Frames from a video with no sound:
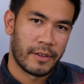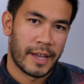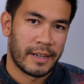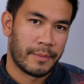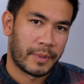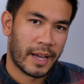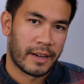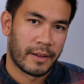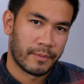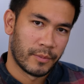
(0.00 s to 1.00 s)
You end up
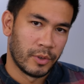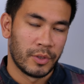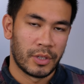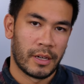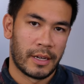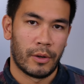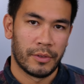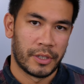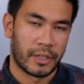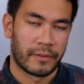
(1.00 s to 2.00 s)
kind of loosening
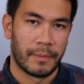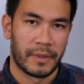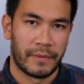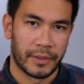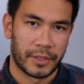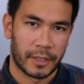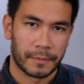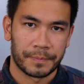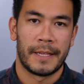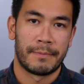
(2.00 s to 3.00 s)
all the dirt from the
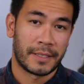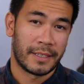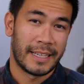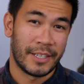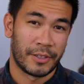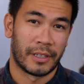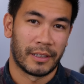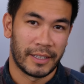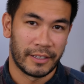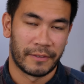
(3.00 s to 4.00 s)
filter. This makes it easier to
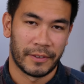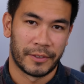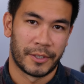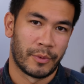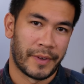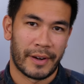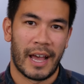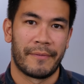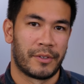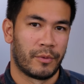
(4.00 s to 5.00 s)
clean your filters without
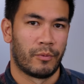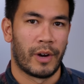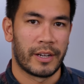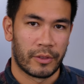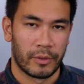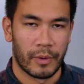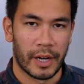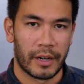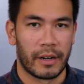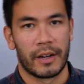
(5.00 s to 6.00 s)
having to run it through
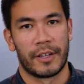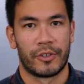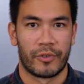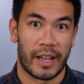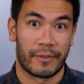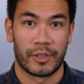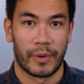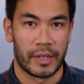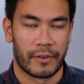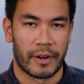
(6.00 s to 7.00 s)
water and then dry for
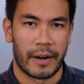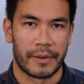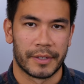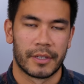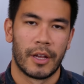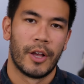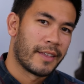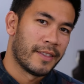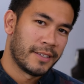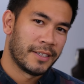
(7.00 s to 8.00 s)
24 hours.
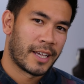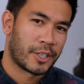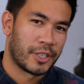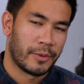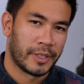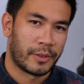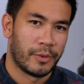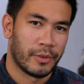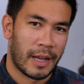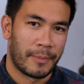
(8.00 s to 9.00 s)
This is actually a really
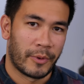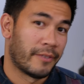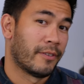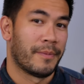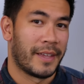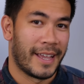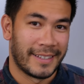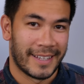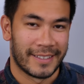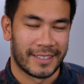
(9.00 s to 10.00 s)
cool upgrade from the
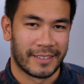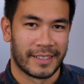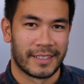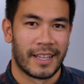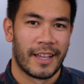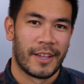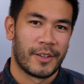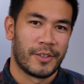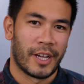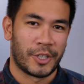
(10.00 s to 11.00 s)
A10 series.
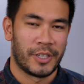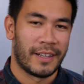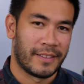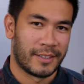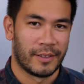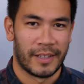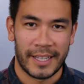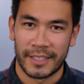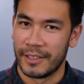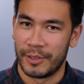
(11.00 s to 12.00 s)
You actually get this
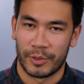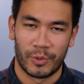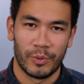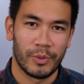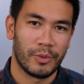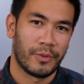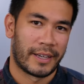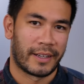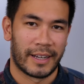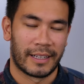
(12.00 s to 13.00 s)
nice little tool
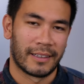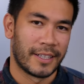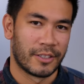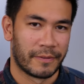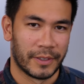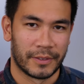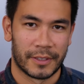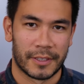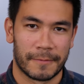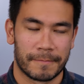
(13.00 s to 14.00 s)
that kind of cleans your
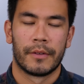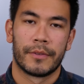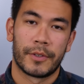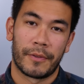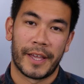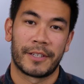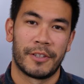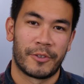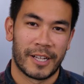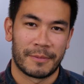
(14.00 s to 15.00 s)
filters. So thanks
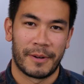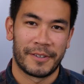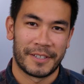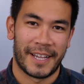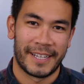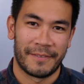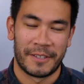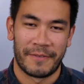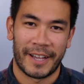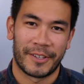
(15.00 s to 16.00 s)
to the transparent design of
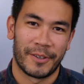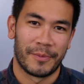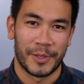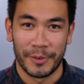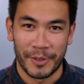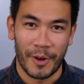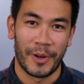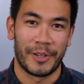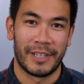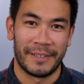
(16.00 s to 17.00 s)
this vacuum, you'll know
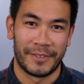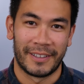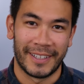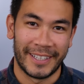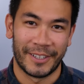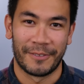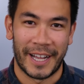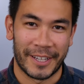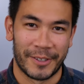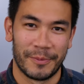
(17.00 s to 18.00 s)
when you have to clean your
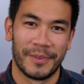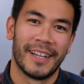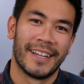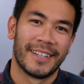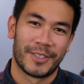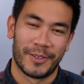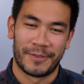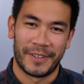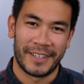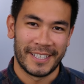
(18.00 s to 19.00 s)
vacuum. So
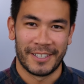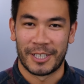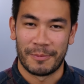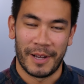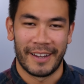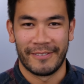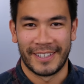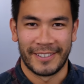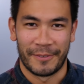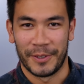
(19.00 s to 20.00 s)
it's very easy to spot
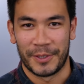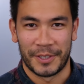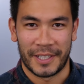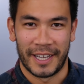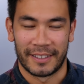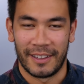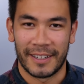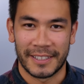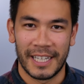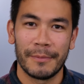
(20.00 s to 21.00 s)
when your filter is kind of
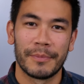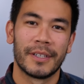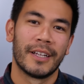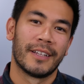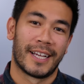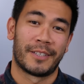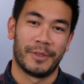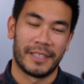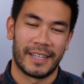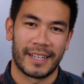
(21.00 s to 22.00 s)
clogged up. That's
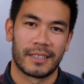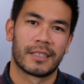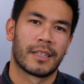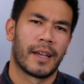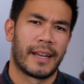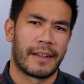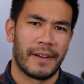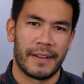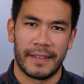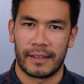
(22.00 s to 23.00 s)
really nice. And I
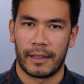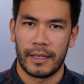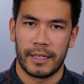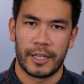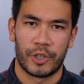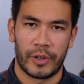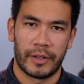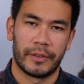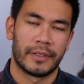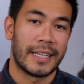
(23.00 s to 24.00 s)
find that cleaning in
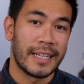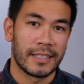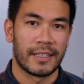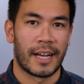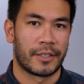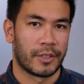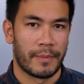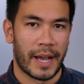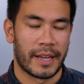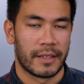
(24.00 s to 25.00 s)
general is not so
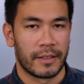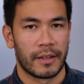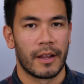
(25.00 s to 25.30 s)
bad.